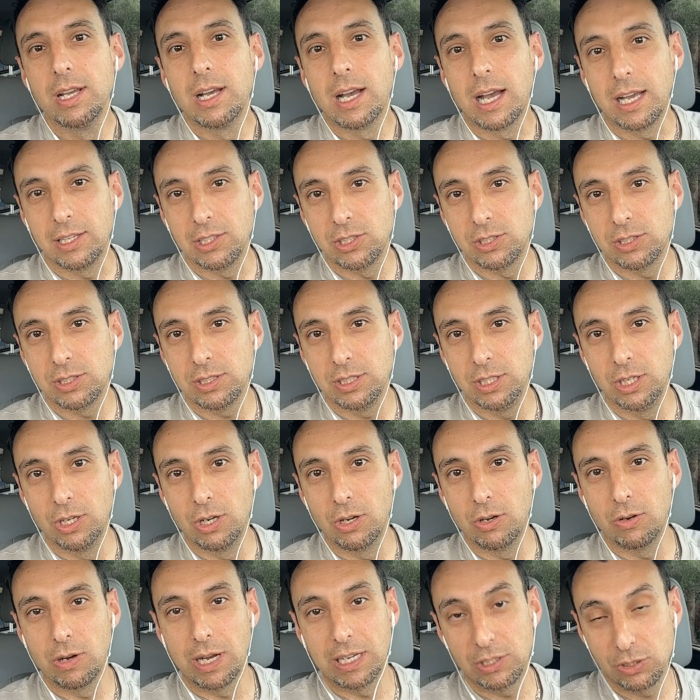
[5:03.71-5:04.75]
I
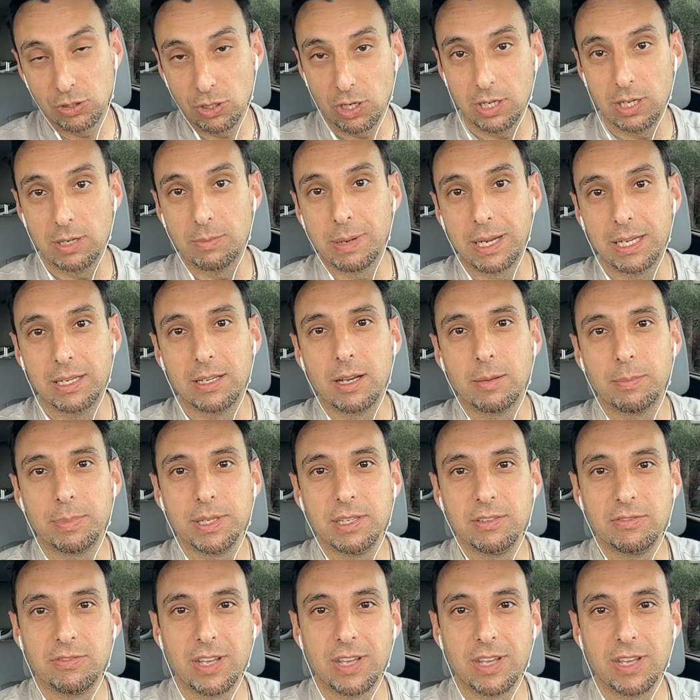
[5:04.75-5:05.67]
started my company,